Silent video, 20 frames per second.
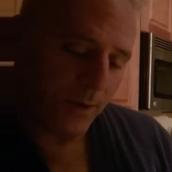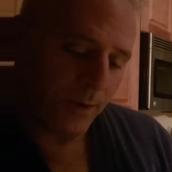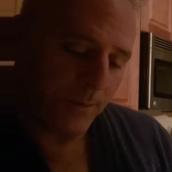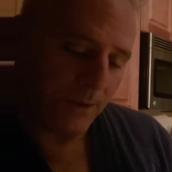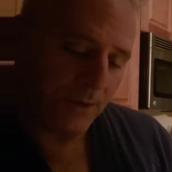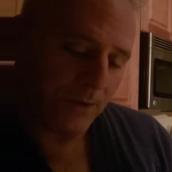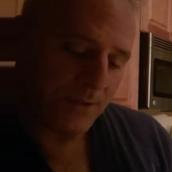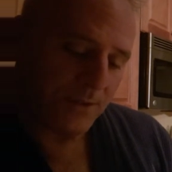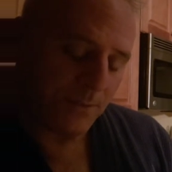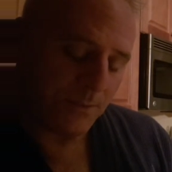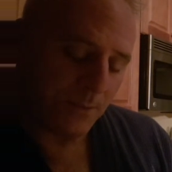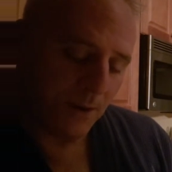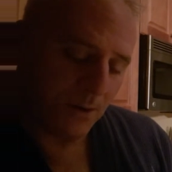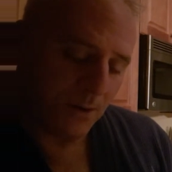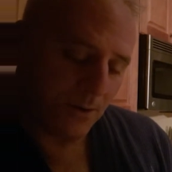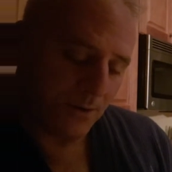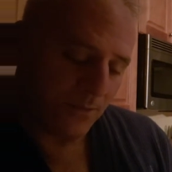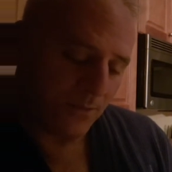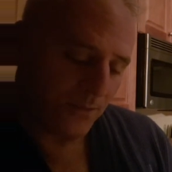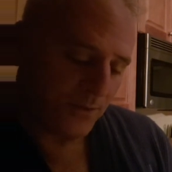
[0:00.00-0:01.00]
about
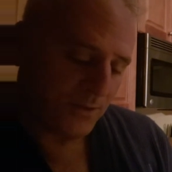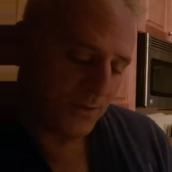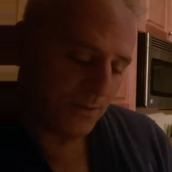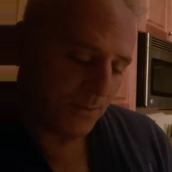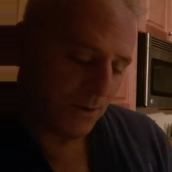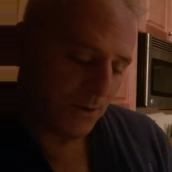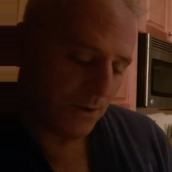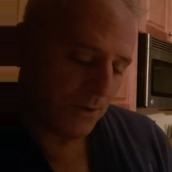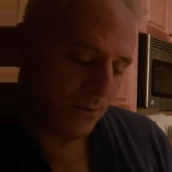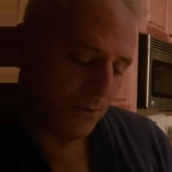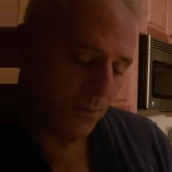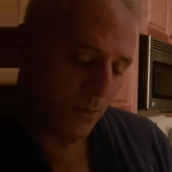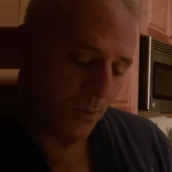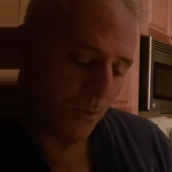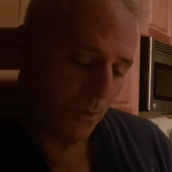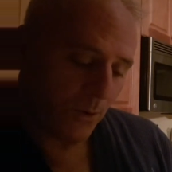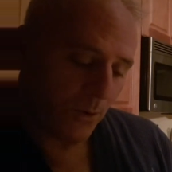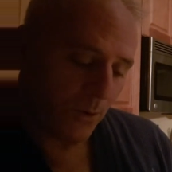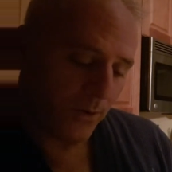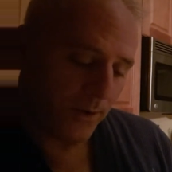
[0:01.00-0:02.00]
tomorrow, for tomorrow will
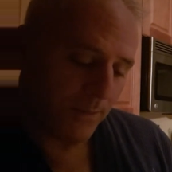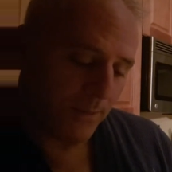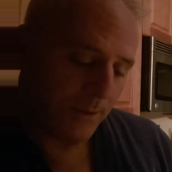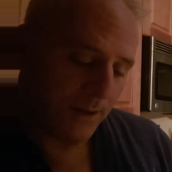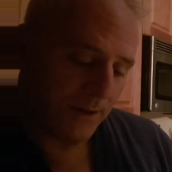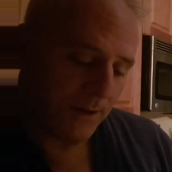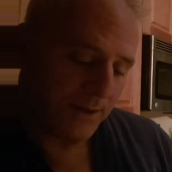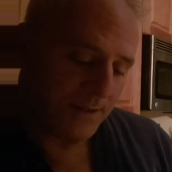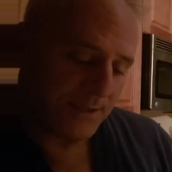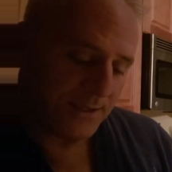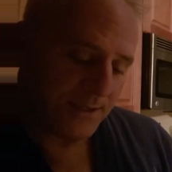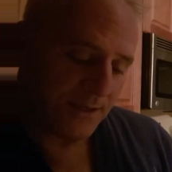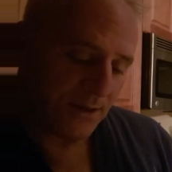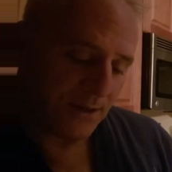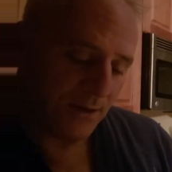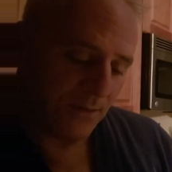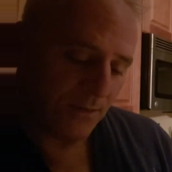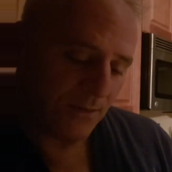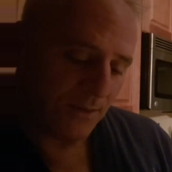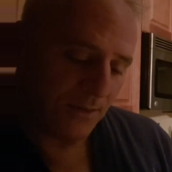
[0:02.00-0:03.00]
worry about
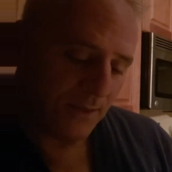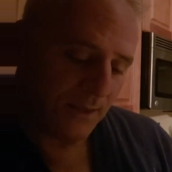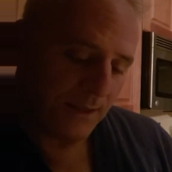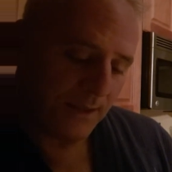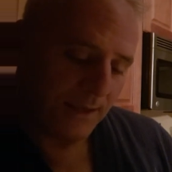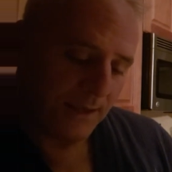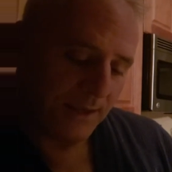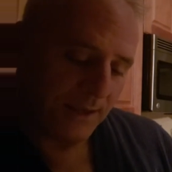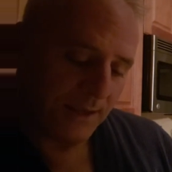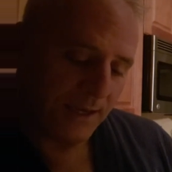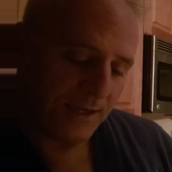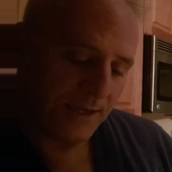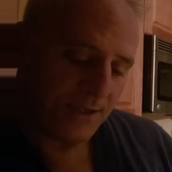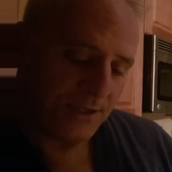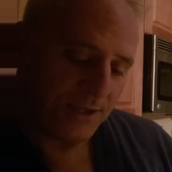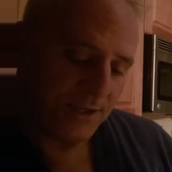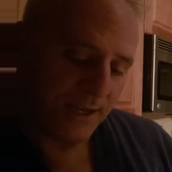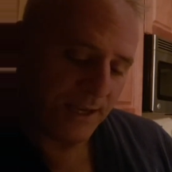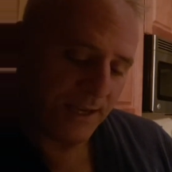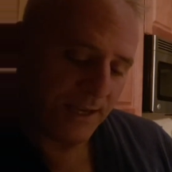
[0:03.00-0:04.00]
itself. Each
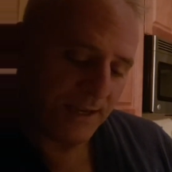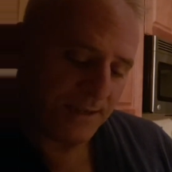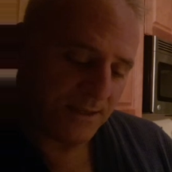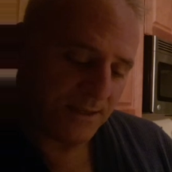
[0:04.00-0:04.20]
day has